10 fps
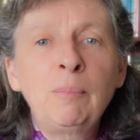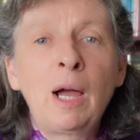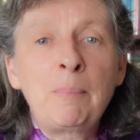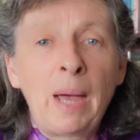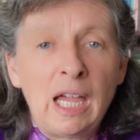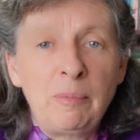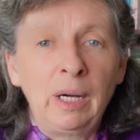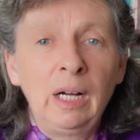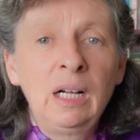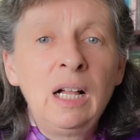by
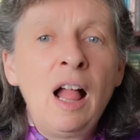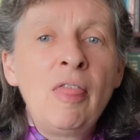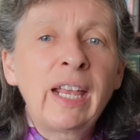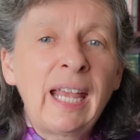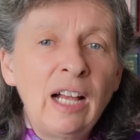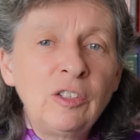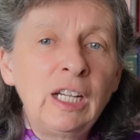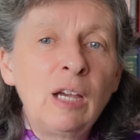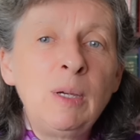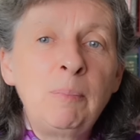paper, the counting
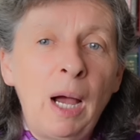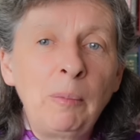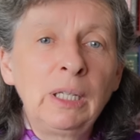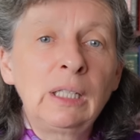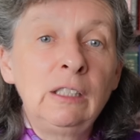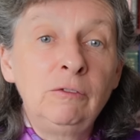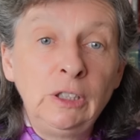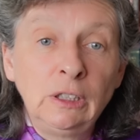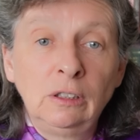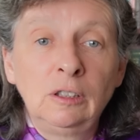can be publicly
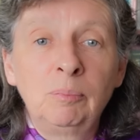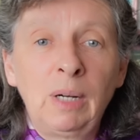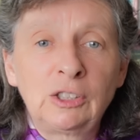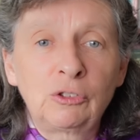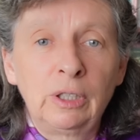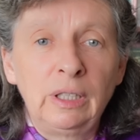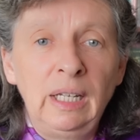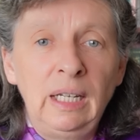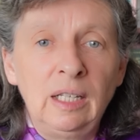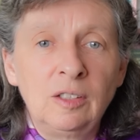viewed by
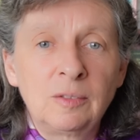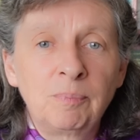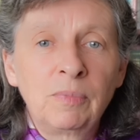scrutineers.